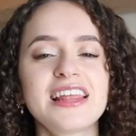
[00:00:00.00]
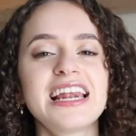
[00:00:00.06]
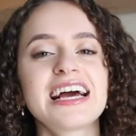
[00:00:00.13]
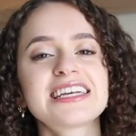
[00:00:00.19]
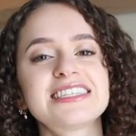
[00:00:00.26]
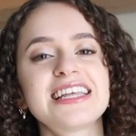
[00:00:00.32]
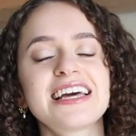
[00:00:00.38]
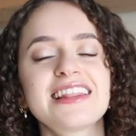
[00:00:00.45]
The
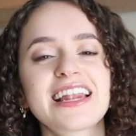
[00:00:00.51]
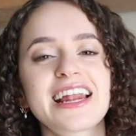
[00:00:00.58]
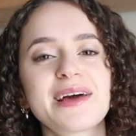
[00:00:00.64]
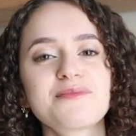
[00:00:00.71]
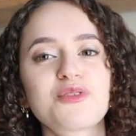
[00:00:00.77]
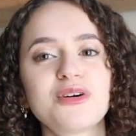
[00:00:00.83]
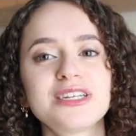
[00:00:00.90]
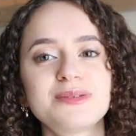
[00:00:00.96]
next thing that
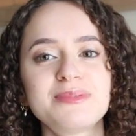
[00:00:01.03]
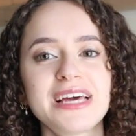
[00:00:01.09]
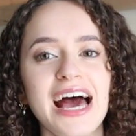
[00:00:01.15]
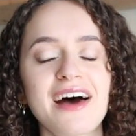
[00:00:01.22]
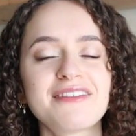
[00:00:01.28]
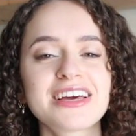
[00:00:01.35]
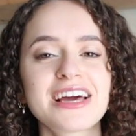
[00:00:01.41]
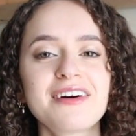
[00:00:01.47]
I'm going to be
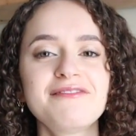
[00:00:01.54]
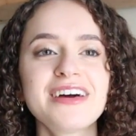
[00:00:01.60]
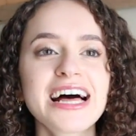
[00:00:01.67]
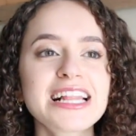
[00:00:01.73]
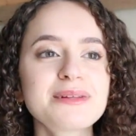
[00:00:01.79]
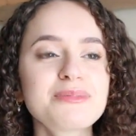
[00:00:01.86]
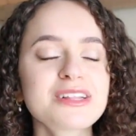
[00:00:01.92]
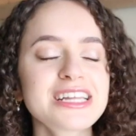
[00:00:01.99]
having
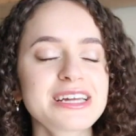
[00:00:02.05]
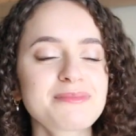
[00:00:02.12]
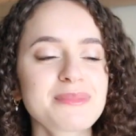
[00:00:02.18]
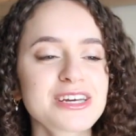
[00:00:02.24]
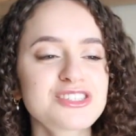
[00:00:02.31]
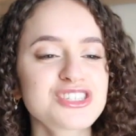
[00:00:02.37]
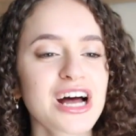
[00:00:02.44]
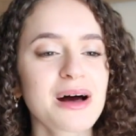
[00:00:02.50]
available in
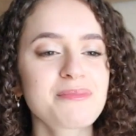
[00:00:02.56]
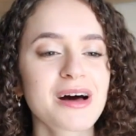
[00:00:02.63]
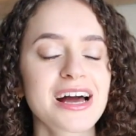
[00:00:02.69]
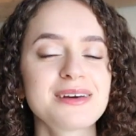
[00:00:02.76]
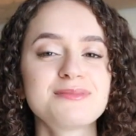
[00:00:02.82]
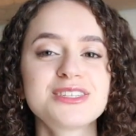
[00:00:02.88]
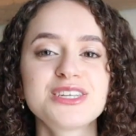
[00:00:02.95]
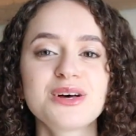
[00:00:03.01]
my shop,
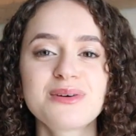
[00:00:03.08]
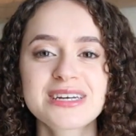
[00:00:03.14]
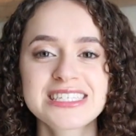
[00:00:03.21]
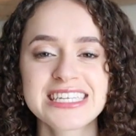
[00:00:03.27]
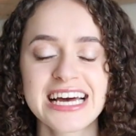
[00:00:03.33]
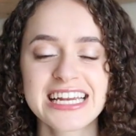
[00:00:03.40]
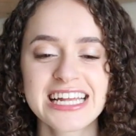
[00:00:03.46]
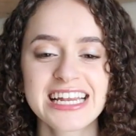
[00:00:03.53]
I am so
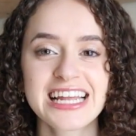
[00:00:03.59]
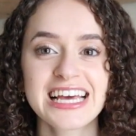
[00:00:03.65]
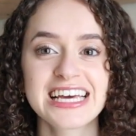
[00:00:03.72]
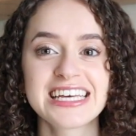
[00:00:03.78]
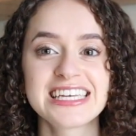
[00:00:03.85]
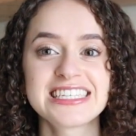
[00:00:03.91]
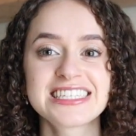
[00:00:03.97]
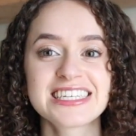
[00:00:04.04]
excited,
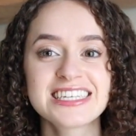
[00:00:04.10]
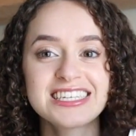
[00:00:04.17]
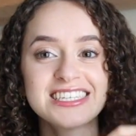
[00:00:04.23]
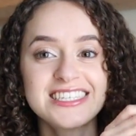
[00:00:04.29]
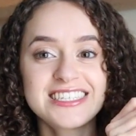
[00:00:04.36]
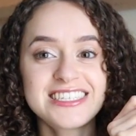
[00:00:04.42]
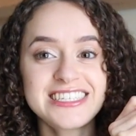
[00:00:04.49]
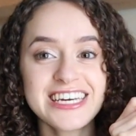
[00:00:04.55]
is
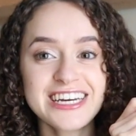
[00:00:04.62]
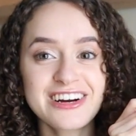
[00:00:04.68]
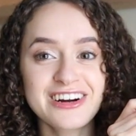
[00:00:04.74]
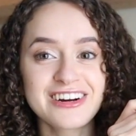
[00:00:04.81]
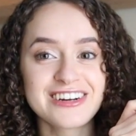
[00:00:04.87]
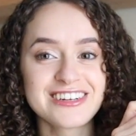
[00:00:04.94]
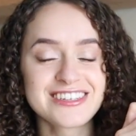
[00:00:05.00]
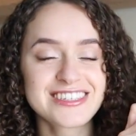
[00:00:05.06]

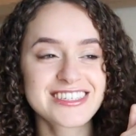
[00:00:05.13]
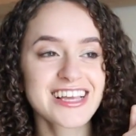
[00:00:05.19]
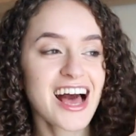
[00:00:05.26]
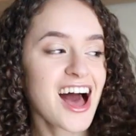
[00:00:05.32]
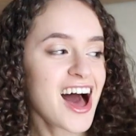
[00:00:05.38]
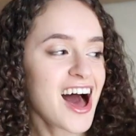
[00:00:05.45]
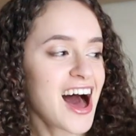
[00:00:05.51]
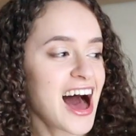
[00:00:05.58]
stickers.
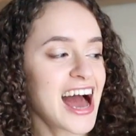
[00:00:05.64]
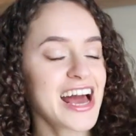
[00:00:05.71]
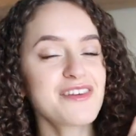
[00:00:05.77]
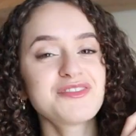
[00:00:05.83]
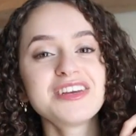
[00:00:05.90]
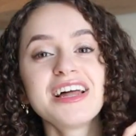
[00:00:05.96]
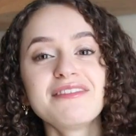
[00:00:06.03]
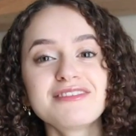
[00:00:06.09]
I
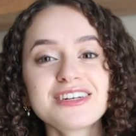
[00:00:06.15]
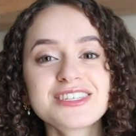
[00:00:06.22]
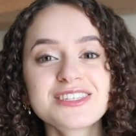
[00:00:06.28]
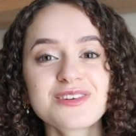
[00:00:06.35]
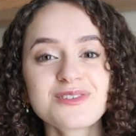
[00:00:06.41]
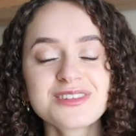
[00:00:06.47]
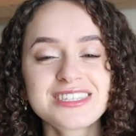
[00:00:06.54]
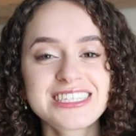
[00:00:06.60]
have never
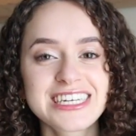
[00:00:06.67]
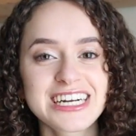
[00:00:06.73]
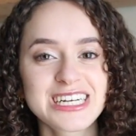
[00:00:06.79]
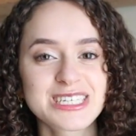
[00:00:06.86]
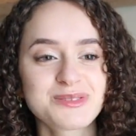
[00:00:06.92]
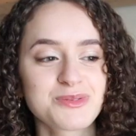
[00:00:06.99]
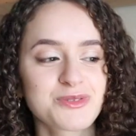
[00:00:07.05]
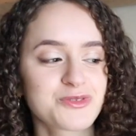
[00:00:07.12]
sold
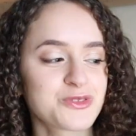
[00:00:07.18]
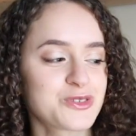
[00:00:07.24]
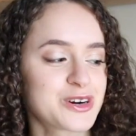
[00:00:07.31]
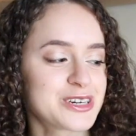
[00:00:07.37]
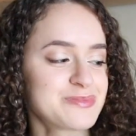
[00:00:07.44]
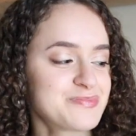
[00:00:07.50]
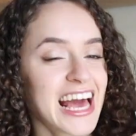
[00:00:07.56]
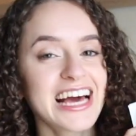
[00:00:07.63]
stickers
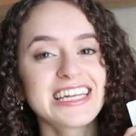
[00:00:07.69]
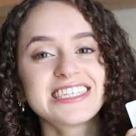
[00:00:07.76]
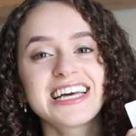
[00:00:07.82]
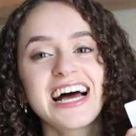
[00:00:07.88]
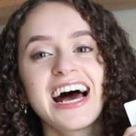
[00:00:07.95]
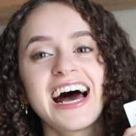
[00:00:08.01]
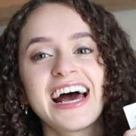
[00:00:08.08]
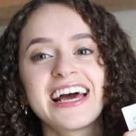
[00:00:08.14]
before, and
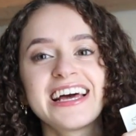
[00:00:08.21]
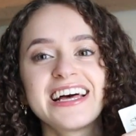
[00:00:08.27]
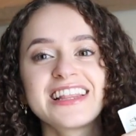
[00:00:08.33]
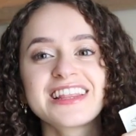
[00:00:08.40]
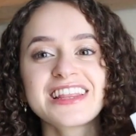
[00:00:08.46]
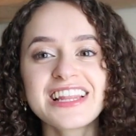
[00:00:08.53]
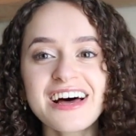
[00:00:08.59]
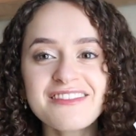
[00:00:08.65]
I
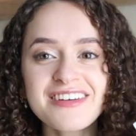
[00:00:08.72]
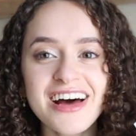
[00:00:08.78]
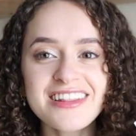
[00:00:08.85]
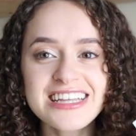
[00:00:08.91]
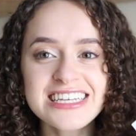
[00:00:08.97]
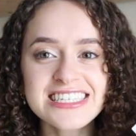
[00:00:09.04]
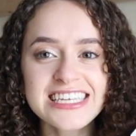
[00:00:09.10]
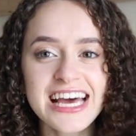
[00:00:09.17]
love how
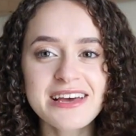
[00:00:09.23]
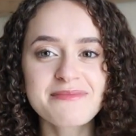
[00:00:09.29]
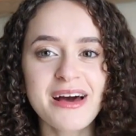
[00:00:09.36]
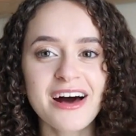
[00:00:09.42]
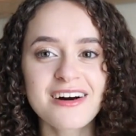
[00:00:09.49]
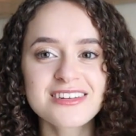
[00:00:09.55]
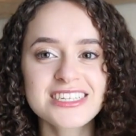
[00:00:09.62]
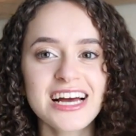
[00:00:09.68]
these came
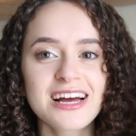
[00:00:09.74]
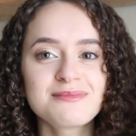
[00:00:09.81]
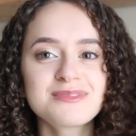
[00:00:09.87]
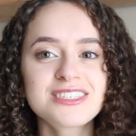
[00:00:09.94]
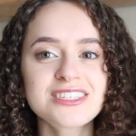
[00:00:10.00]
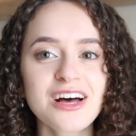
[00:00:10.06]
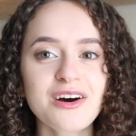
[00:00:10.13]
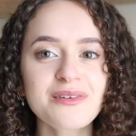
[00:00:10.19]
out. I'm
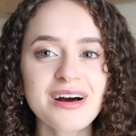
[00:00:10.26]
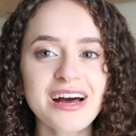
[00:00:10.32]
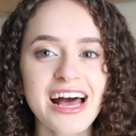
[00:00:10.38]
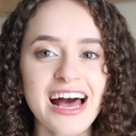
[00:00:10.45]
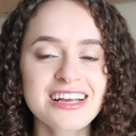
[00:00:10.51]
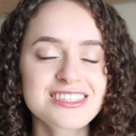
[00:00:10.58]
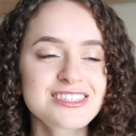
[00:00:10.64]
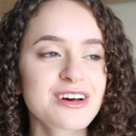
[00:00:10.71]
so
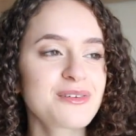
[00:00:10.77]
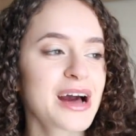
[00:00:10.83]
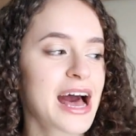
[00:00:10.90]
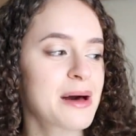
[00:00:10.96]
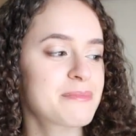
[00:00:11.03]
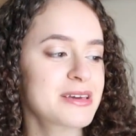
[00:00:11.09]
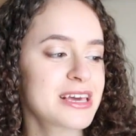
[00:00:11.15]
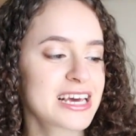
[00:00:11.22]

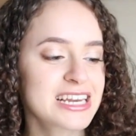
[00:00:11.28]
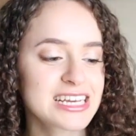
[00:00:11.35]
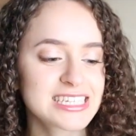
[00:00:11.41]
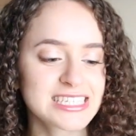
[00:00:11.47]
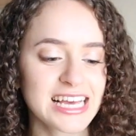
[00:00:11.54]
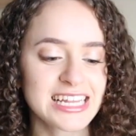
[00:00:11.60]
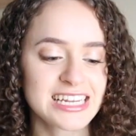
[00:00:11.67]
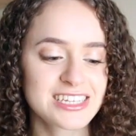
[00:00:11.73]
happy and
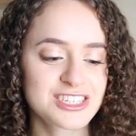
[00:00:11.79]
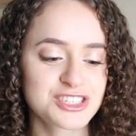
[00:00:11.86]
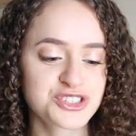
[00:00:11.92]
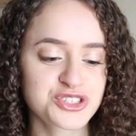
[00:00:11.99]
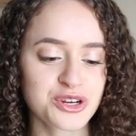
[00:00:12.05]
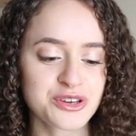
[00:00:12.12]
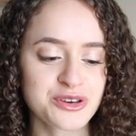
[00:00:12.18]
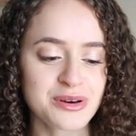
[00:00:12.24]
excited to
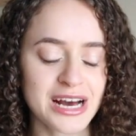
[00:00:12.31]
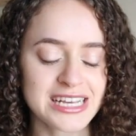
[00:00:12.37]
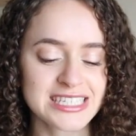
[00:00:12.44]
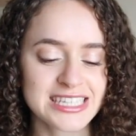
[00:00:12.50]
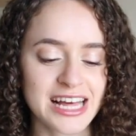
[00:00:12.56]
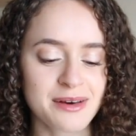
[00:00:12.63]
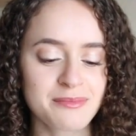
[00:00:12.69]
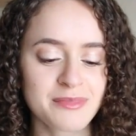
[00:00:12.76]
show you
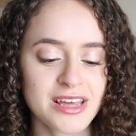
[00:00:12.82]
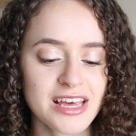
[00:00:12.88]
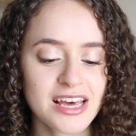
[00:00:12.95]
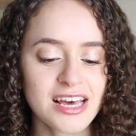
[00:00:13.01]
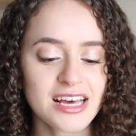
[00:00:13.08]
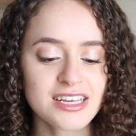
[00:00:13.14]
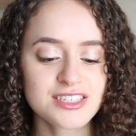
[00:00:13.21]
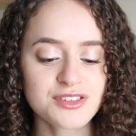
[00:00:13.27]
guys them.
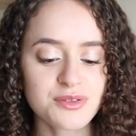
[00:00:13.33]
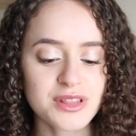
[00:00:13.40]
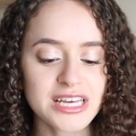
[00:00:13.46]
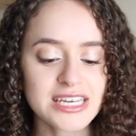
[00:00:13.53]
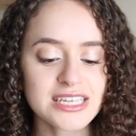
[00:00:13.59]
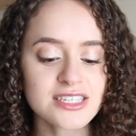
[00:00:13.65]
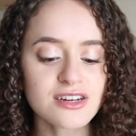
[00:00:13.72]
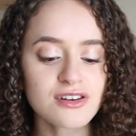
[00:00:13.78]
So
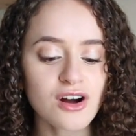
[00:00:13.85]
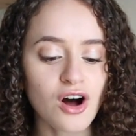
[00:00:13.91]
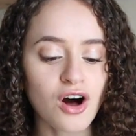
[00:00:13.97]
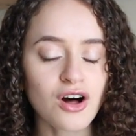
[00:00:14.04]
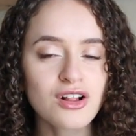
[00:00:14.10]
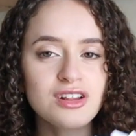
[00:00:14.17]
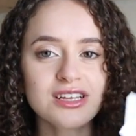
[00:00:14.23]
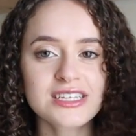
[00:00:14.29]
these are
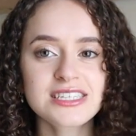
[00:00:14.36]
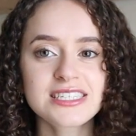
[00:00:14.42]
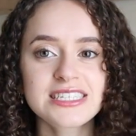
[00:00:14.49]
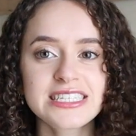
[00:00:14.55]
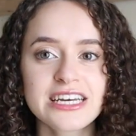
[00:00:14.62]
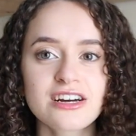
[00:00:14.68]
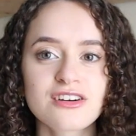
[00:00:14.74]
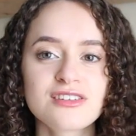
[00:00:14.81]
all
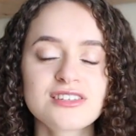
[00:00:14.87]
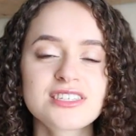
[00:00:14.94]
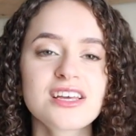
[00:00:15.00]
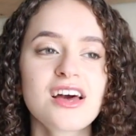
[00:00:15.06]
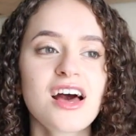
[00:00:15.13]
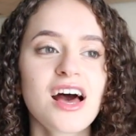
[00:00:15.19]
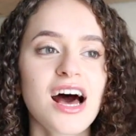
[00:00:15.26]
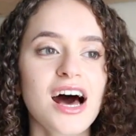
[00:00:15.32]
stickers
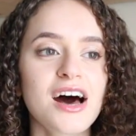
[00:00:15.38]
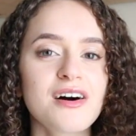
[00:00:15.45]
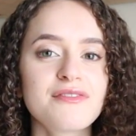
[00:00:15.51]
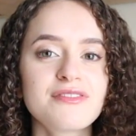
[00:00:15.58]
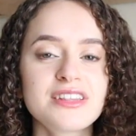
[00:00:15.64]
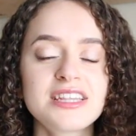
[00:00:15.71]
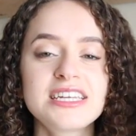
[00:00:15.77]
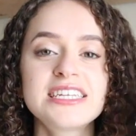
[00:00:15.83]

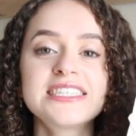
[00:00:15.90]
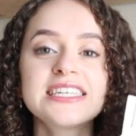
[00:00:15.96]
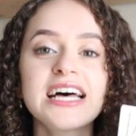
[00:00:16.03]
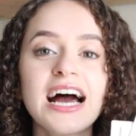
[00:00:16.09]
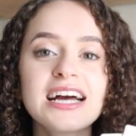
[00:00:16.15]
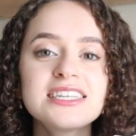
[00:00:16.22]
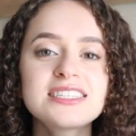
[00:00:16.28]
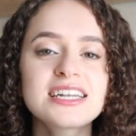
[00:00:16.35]
of the
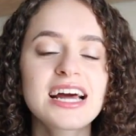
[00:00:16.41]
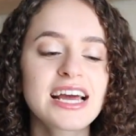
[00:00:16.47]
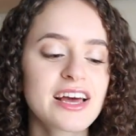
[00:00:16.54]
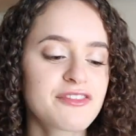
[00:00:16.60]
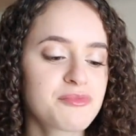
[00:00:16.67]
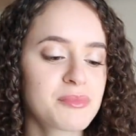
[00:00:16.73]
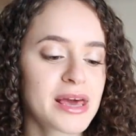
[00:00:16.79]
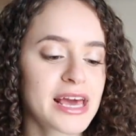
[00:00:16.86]
designs that I
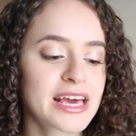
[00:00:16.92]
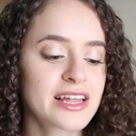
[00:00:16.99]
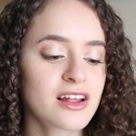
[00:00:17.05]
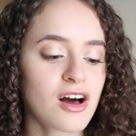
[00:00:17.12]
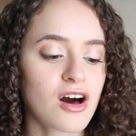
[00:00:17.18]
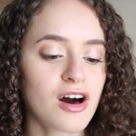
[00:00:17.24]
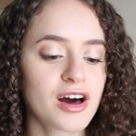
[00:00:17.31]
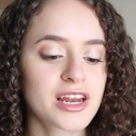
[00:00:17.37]
have made
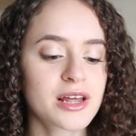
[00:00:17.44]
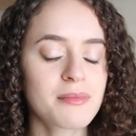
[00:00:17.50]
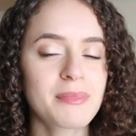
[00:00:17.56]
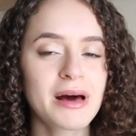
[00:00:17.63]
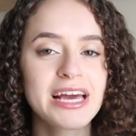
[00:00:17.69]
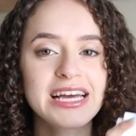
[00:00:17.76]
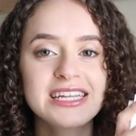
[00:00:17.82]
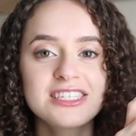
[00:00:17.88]
on
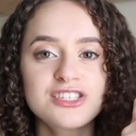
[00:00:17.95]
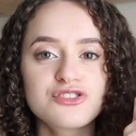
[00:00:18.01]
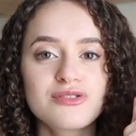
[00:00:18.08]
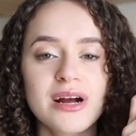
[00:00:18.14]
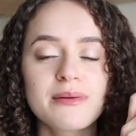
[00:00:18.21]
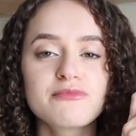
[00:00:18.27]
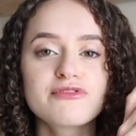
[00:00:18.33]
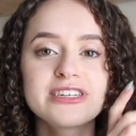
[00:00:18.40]
my
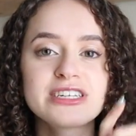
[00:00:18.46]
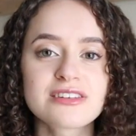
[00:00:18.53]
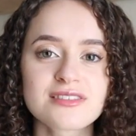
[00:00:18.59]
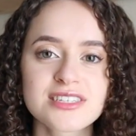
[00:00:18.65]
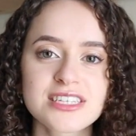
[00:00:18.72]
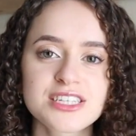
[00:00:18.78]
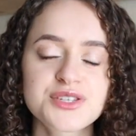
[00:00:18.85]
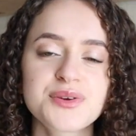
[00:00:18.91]
Instagram
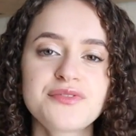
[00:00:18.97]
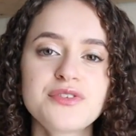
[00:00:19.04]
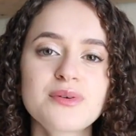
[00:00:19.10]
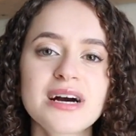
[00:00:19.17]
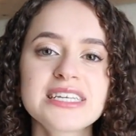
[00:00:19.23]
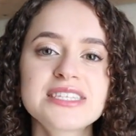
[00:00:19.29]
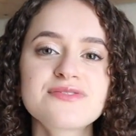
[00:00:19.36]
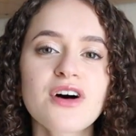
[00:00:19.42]
reels. So if you
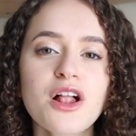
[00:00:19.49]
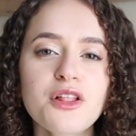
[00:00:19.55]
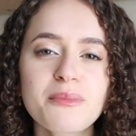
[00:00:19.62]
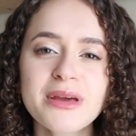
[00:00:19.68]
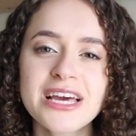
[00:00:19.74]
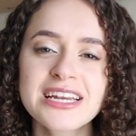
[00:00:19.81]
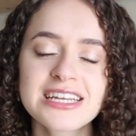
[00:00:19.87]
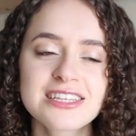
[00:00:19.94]
guys follow
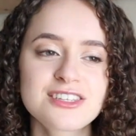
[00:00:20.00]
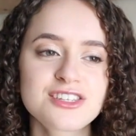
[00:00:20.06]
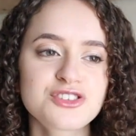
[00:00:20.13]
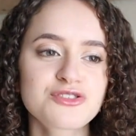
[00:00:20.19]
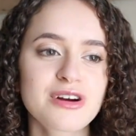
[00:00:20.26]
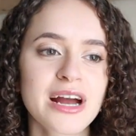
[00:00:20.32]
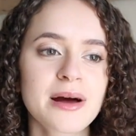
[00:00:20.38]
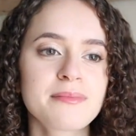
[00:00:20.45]
me on
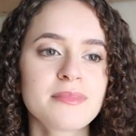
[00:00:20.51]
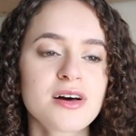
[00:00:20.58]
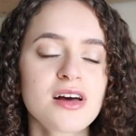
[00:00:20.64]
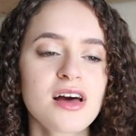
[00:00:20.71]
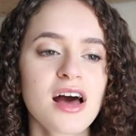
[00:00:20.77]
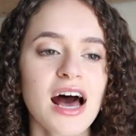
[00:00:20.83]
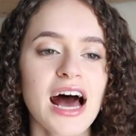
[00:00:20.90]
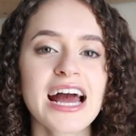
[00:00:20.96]
Instagram,
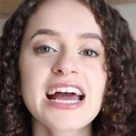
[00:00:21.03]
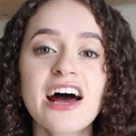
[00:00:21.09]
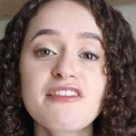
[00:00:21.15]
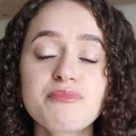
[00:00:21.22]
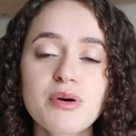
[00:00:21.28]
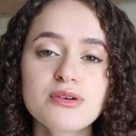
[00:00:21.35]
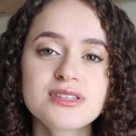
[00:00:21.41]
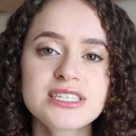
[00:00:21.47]
I
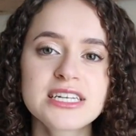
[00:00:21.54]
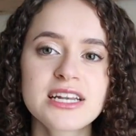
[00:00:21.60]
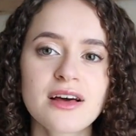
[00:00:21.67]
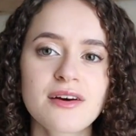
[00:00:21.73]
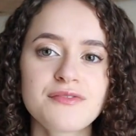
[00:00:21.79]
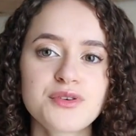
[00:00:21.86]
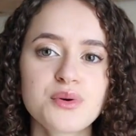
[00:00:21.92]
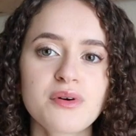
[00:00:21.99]
have posted
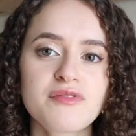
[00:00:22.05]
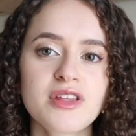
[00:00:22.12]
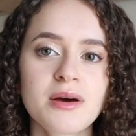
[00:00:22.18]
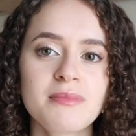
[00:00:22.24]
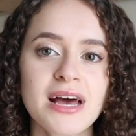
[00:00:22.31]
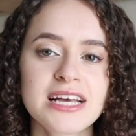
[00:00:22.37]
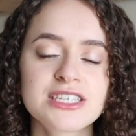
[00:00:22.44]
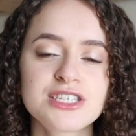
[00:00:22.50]
a few of
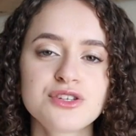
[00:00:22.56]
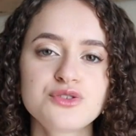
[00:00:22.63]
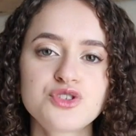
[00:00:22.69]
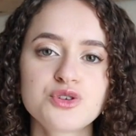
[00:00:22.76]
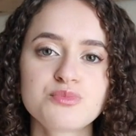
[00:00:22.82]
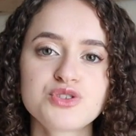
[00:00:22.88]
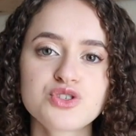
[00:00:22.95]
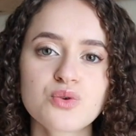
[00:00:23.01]
them as
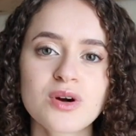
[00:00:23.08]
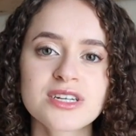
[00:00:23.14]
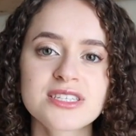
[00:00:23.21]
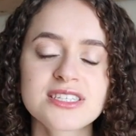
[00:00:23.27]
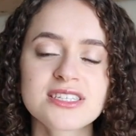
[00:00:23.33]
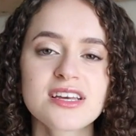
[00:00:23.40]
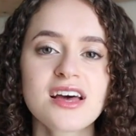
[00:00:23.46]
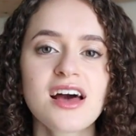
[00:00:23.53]
YouTube
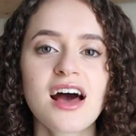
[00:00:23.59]
shorts.